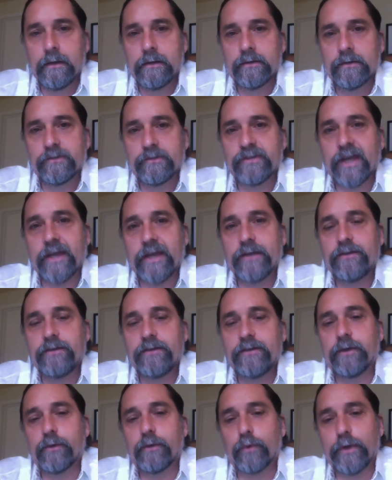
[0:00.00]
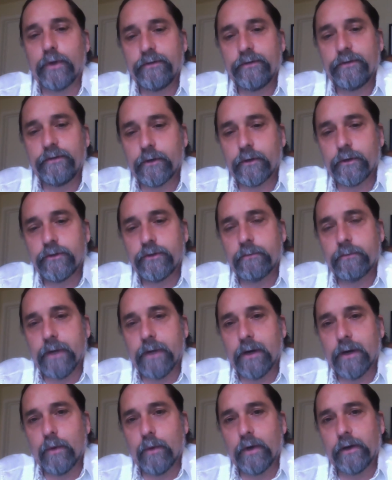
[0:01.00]
scientific research
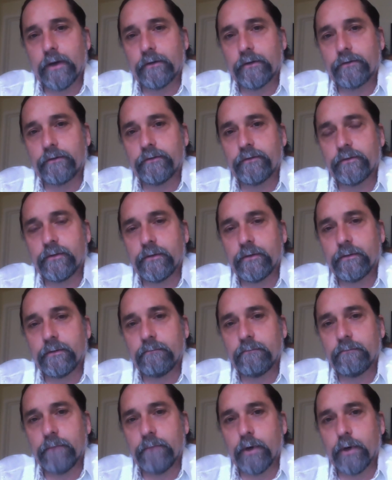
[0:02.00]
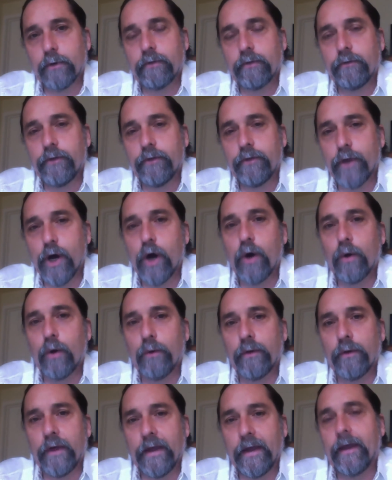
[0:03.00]
about what is both
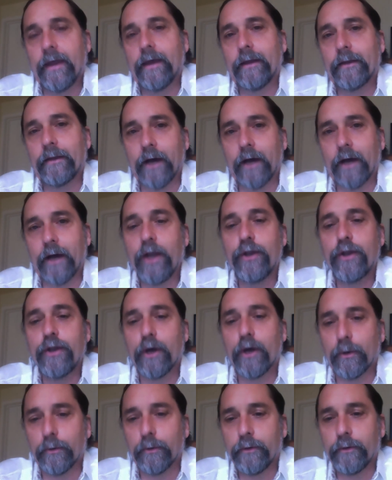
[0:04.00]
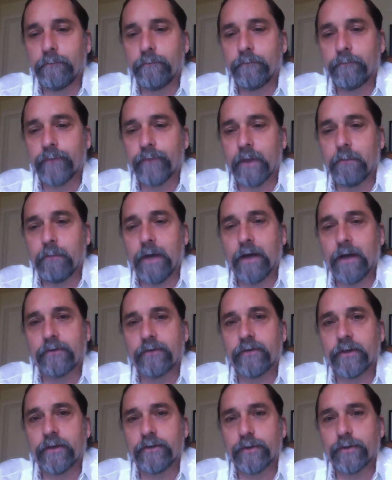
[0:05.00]
known and unknown
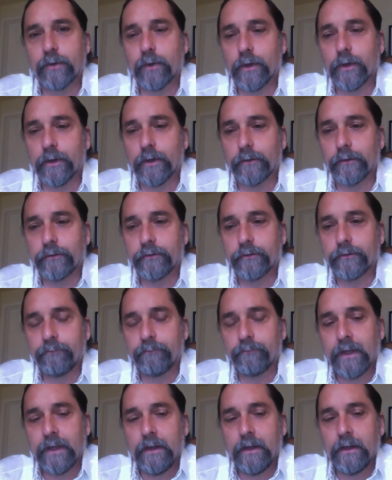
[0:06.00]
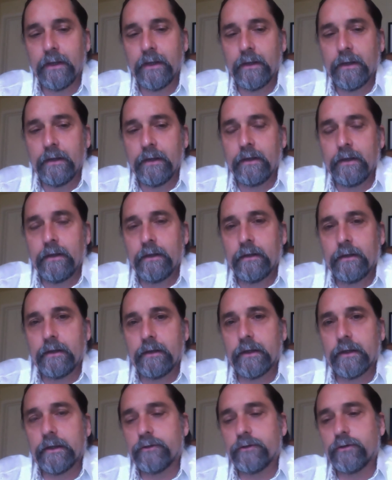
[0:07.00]
about essential oils,
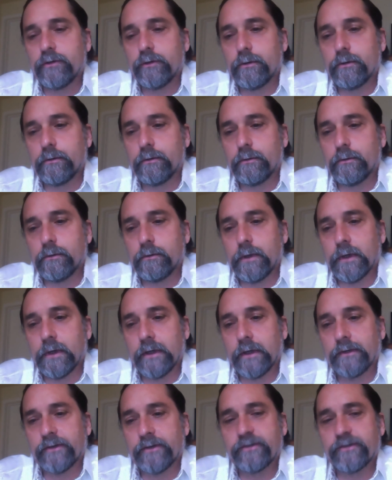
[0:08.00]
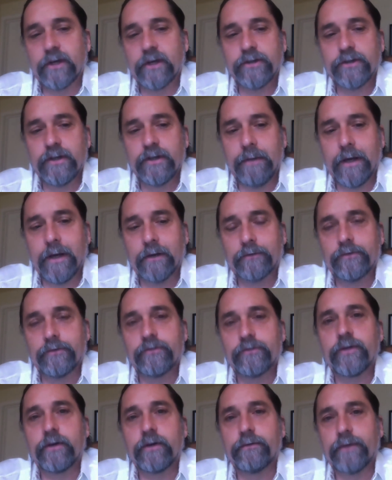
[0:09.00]
into a discussion
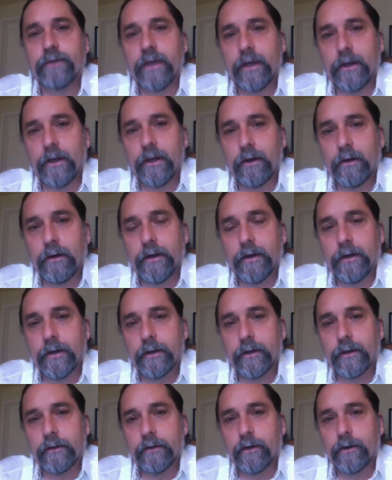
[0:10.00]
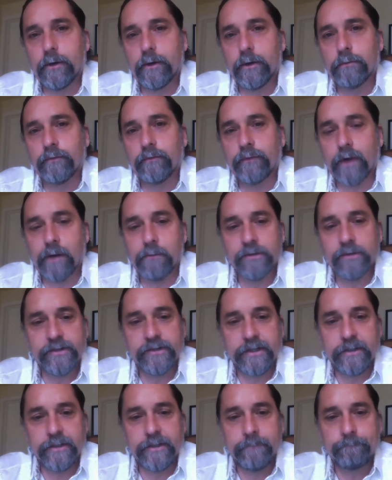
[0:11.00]
about self-care and home
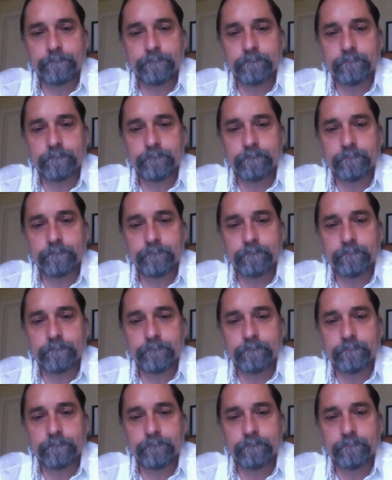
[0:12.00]
pharmacy,